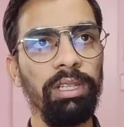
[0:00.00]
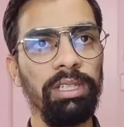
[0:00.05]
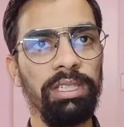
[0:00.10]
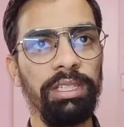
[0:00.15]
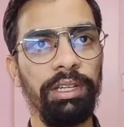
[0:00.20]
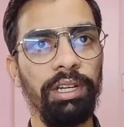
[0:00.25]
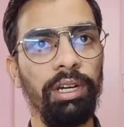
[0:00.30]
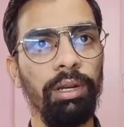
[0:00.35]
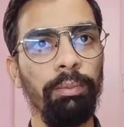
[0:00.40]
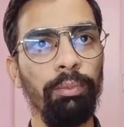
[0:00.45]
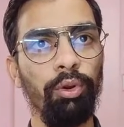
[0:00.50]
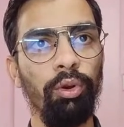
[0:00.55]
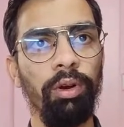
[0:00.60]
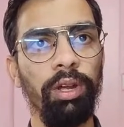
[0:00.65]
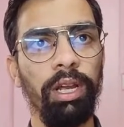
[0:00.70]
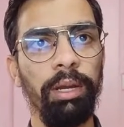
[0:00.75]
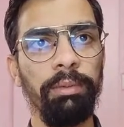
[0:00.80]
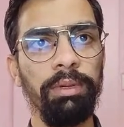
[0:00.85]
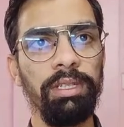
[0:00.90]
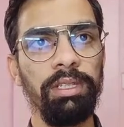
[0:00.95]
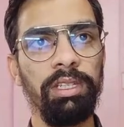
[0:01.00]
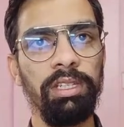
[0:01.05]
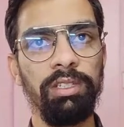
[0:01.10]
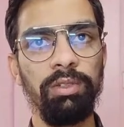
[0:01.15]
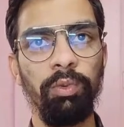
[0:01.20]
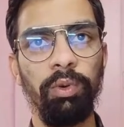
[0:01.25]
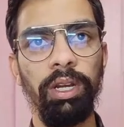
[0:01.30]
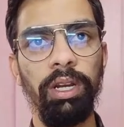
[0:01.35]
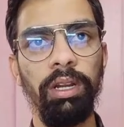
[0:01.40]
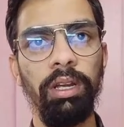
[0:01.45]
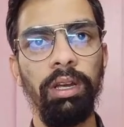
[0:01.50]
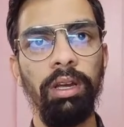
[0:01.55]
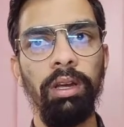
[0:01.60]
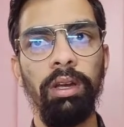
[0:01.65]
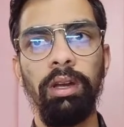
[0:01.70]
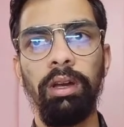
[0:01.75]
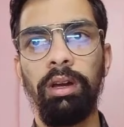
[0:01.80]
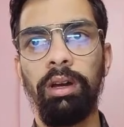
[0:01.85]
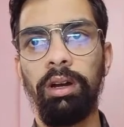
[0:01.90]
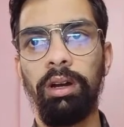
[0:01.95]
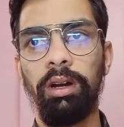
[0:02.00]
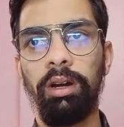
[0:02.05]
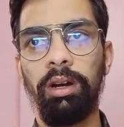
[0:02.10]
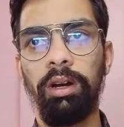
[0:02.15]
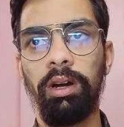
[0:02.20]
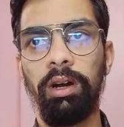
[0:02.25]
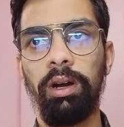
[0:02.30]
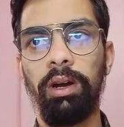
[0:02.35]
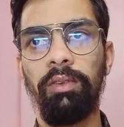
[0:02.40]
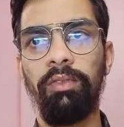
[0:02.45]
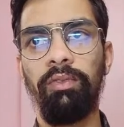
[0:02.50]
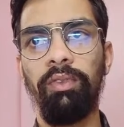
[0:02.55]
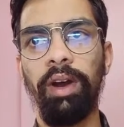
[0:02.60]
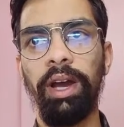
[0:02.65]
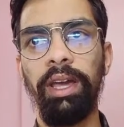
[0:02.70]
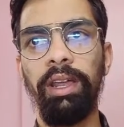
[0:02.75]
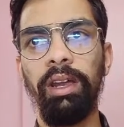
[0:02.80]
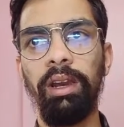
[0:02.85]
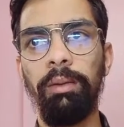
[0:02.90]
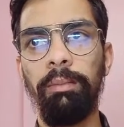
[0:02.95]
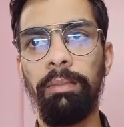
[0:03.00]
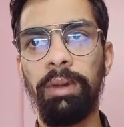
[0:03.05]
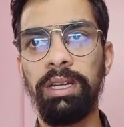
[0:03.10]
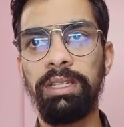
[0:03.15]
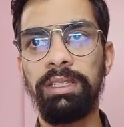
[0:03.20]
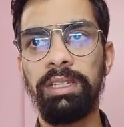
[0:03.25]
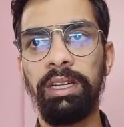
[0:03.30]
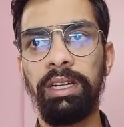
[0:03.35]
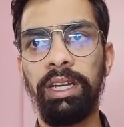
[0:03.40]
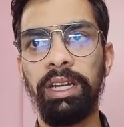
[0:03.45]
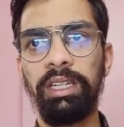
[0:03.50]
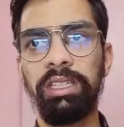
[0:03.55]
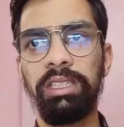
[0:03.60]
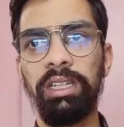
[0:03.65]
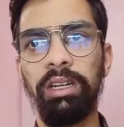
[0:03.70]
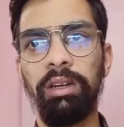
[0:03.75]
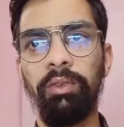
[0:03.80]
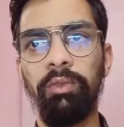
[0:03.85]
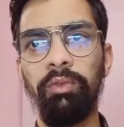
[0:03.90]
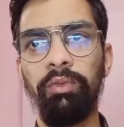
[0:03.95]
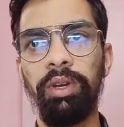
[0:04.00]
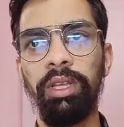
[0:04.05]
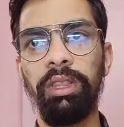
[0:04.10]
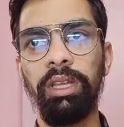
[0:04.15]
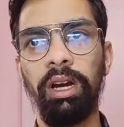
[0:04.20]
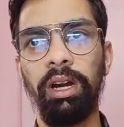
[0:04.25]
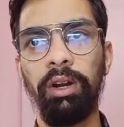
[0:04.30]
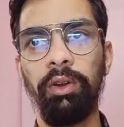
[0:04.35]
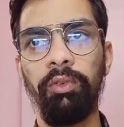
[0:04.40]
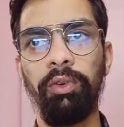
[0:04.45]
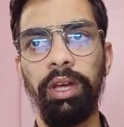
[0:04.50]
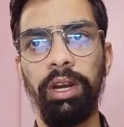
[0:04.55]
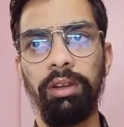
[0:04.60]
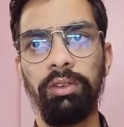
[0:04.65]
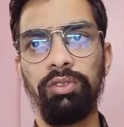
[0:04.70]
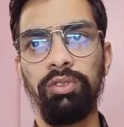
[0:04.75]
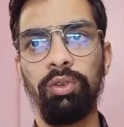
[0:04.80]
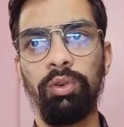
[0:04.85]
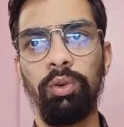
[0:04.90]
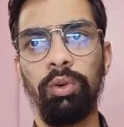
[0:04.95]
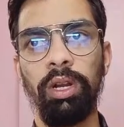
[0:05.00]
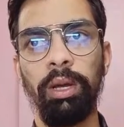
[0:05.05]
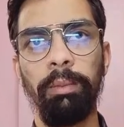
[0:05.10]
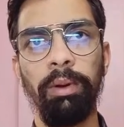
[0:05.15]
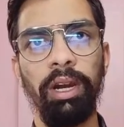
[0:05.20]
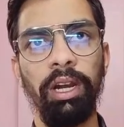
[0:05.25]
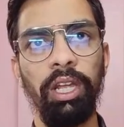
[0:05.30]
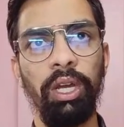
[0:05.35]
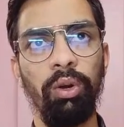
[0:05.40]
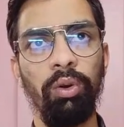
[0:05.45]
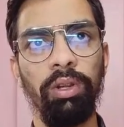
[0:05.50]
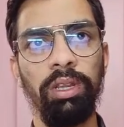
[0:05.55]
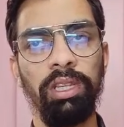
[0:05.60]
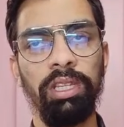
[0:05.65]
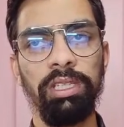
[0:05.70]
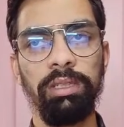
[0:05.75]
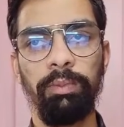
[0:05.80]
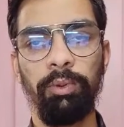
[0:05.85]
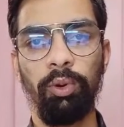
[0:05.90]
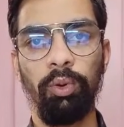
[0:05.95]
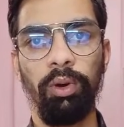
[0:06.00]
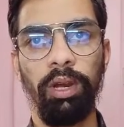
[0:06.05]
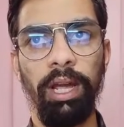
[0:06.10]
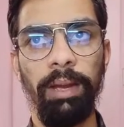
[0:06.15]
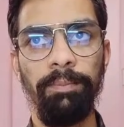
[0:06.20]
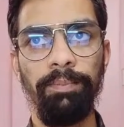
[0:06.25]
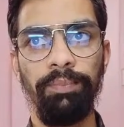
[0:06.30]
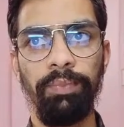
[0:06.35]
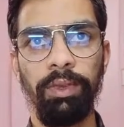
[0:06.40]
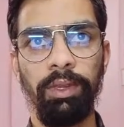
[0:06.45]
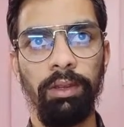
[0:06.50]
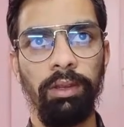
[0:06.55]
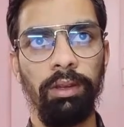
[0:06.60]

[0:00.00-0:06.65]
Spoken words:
The second program is this one, final mask detection with hardware. So double click on this program.